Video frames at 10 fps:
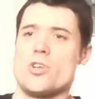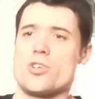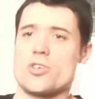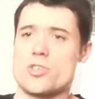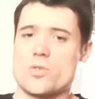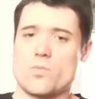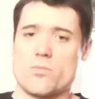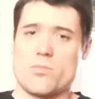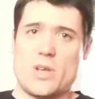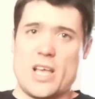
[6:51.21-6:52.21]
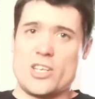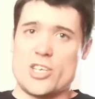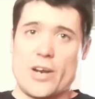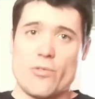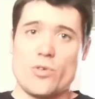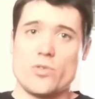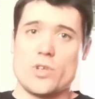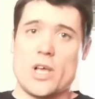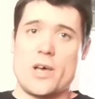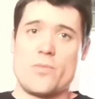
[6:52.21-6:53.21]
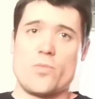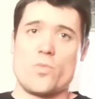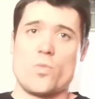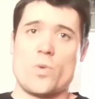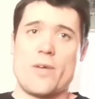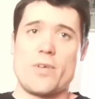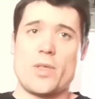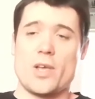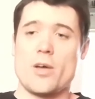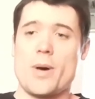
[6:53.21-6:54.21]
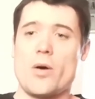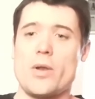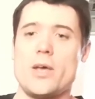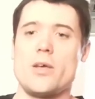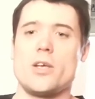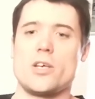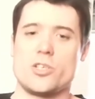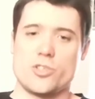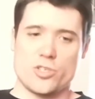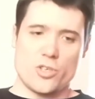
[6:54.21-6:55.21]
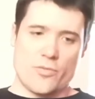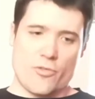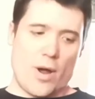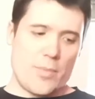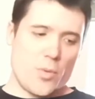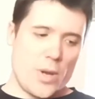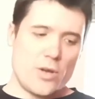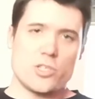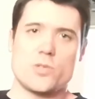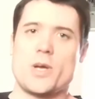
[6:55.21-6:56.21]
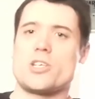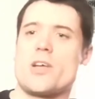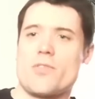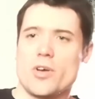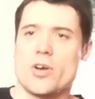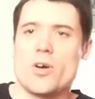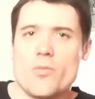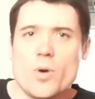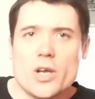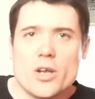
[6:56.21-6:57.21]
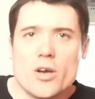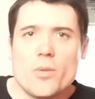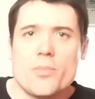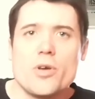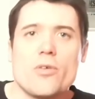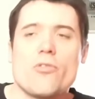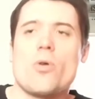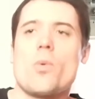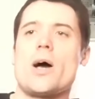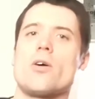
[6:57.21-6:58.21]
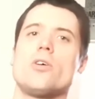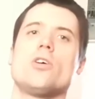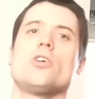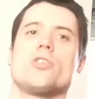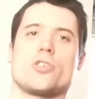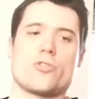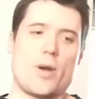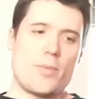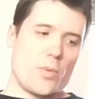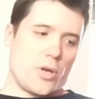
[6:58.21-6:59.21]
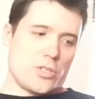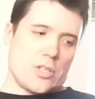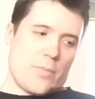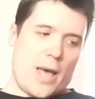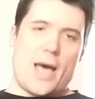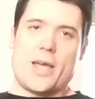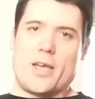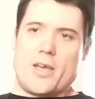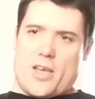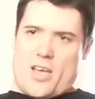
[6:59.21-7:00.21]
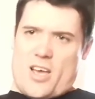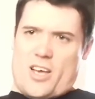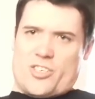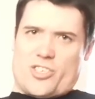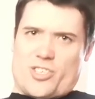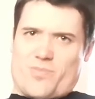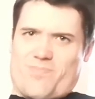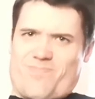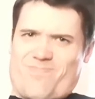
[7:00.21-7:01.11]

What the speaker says: just in general, whenever you think about it, is just sort of grab your wheels, especially if you're working at a computer for a while. Just grab your wheels at the back and just